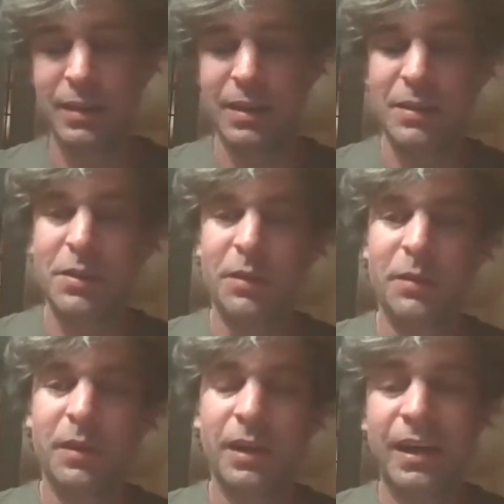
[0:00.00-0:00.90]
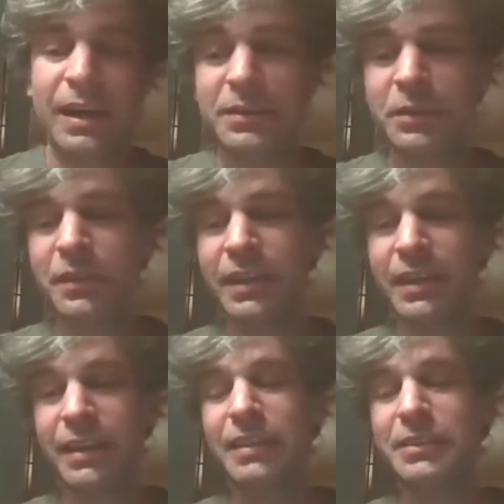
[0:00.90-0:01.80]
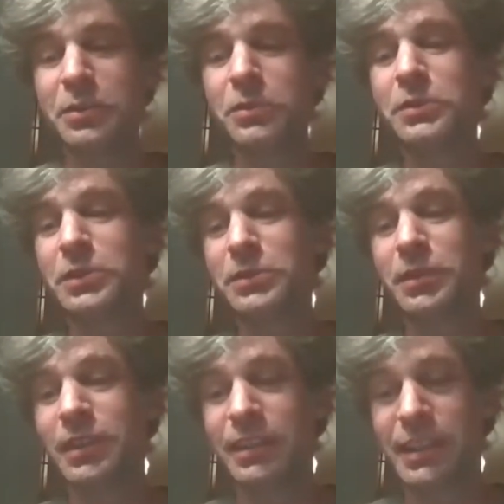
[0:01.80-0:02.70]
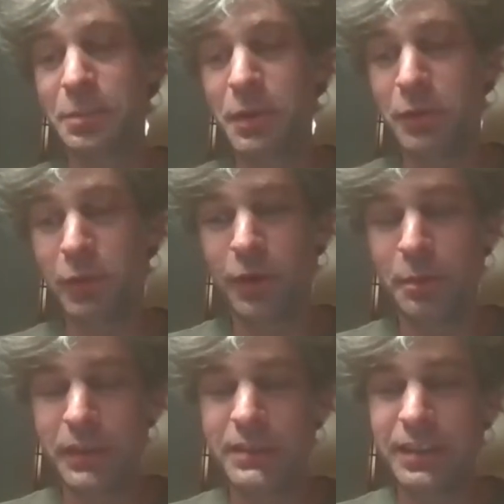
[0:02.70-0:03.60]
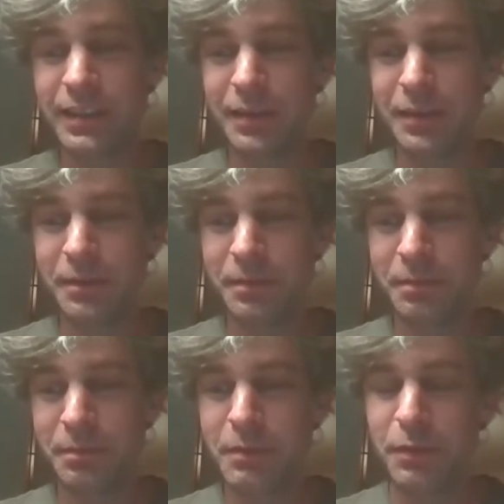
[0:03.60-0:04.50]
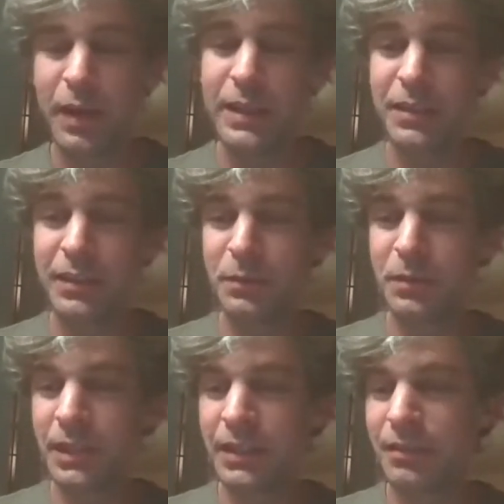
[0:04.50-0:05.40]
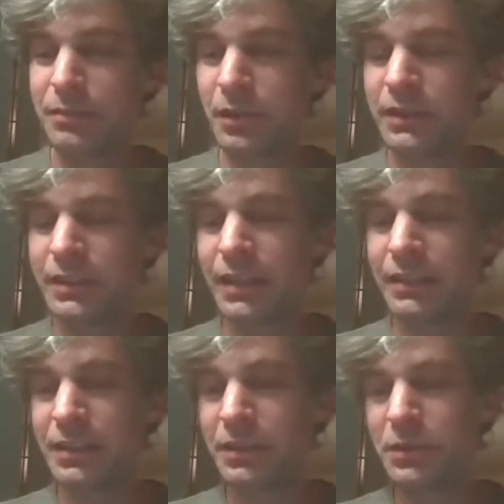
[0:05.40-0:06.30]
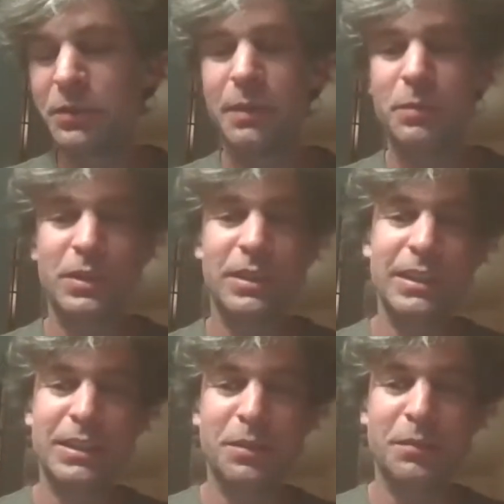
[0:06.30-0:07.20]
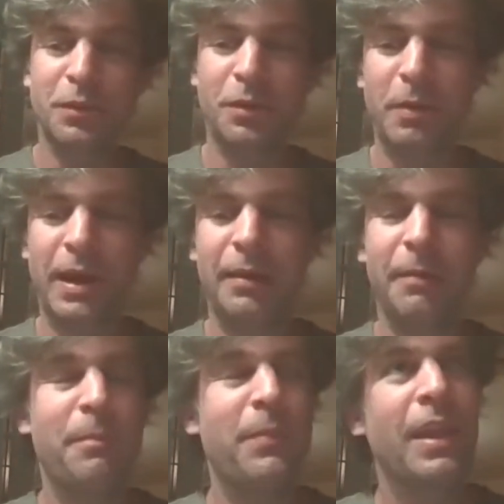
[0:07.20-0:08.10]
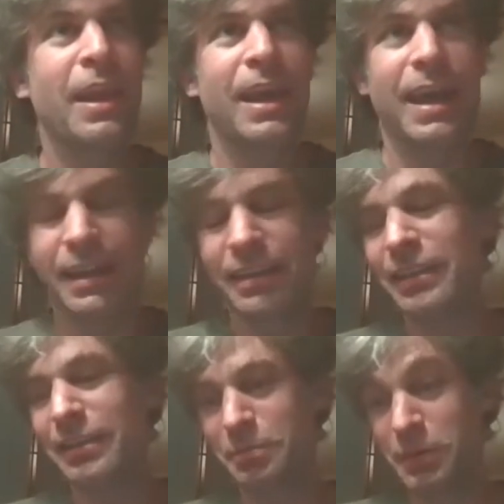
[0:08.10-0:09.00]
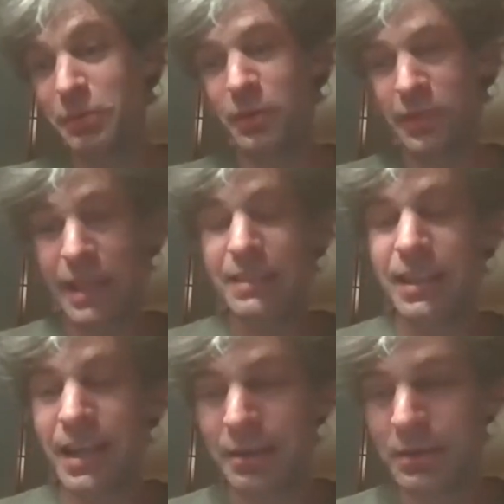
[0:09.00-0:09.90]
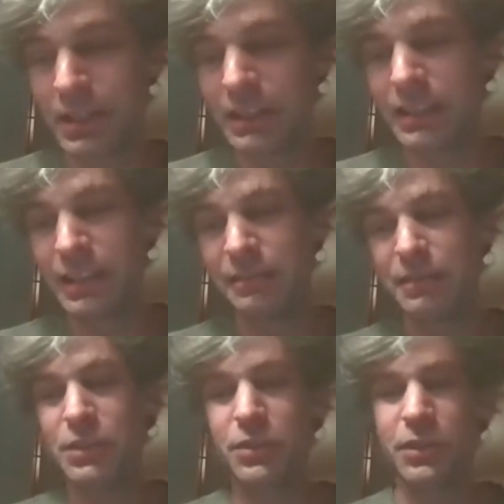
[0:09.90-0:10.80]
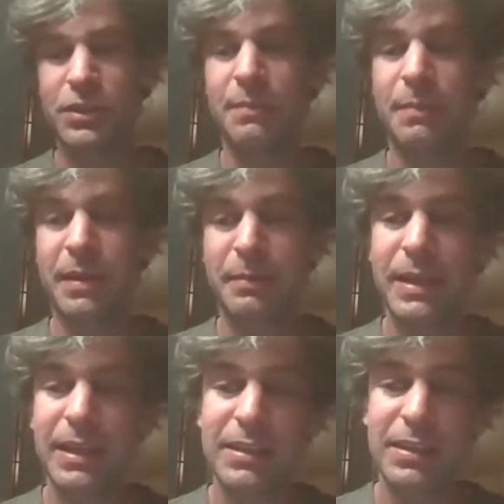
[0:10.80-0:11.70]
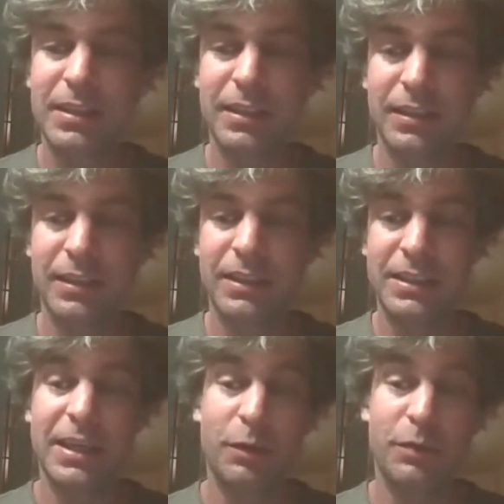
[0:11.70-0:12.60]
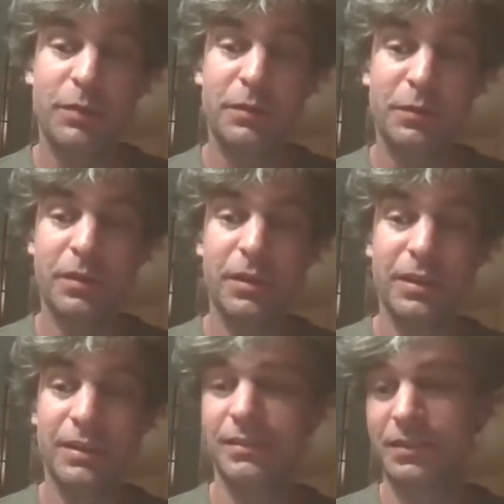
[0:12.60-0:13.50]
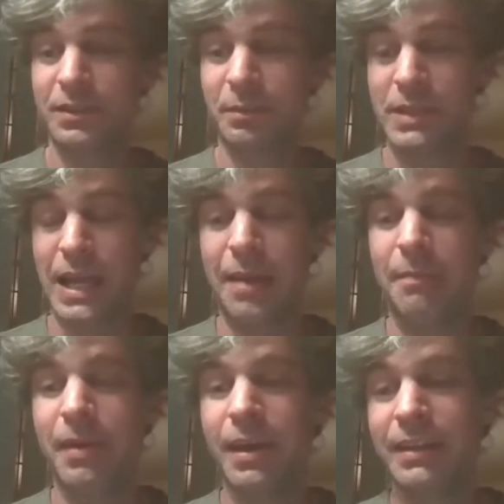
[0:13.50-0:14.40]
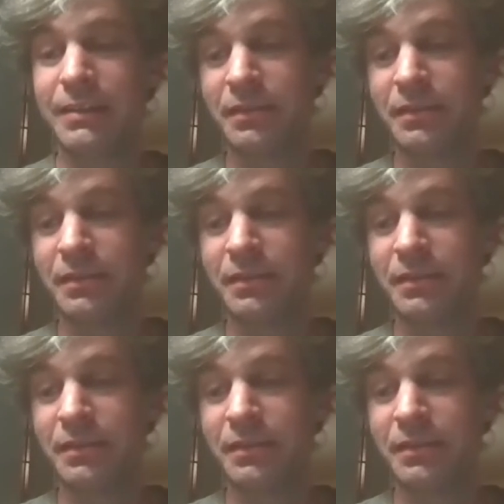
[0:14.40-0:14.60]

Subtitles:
So I don't think I told you this before, but before I started working in the Freudenthal Institute, I was a teacher for a while. And before that, I was actually a researcher in mathematics itself for some time. And